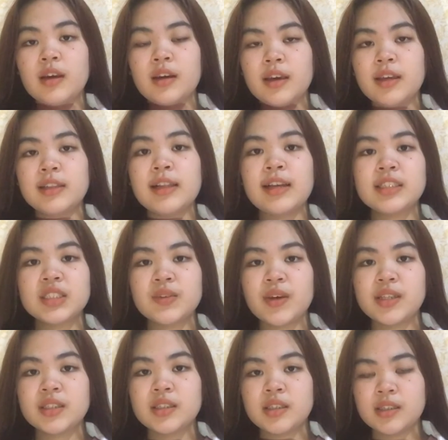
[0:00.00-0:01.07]
Okay, last
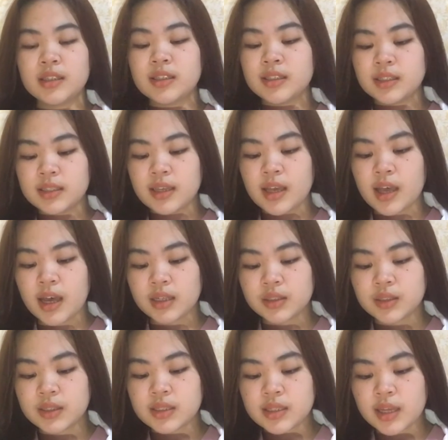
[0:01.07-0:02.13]
question is, how
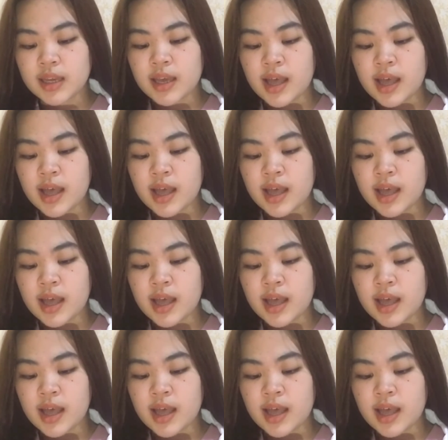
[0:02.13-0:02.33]
to stay